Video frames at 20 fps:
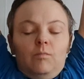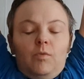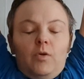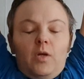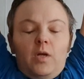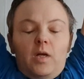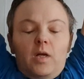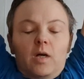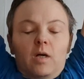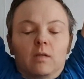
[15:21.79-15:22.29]

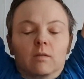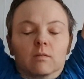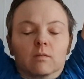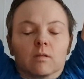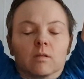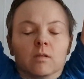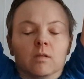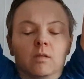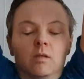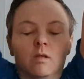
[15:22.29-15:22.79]
Breathe
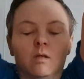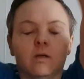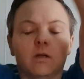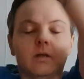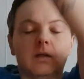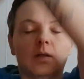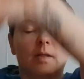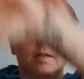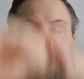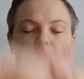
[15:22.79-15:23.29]
out
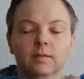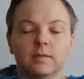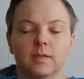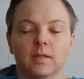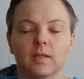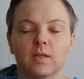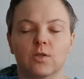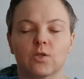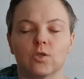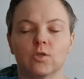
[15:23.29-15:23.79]
and
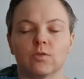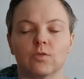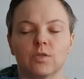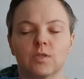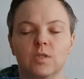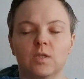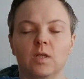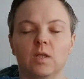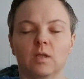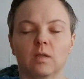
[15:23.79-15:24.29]
touch your
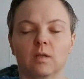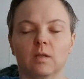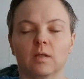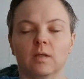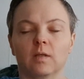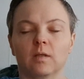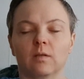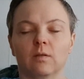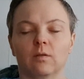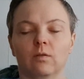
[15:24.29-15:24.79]
skin
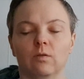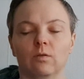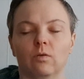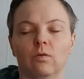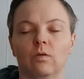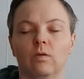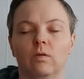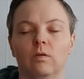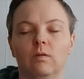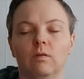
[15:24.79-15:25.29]
and
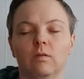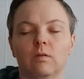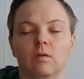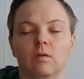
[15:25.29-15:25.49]
your